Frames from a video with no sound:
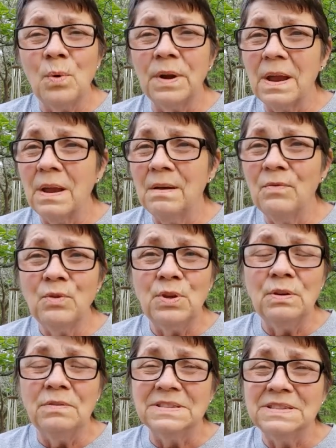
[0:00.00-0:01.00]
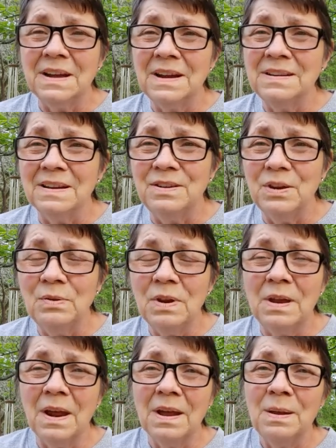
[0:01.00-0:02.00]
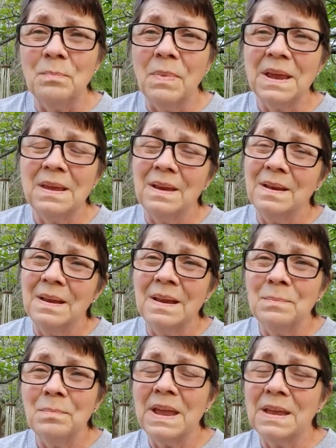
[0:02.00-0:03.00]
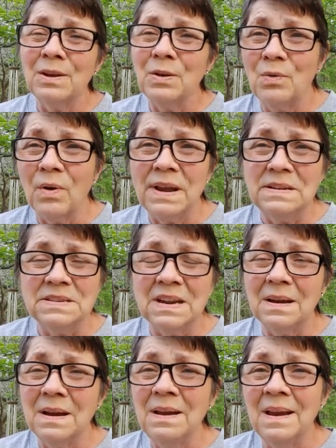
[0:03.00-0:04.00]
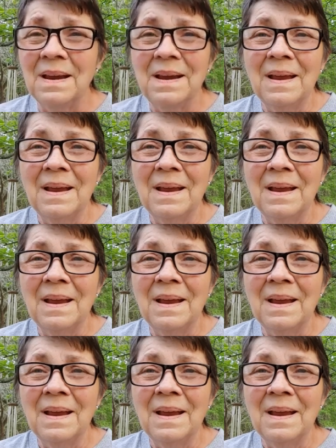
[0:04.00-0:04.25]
Whatever you decide to do today, make it, make it a great day.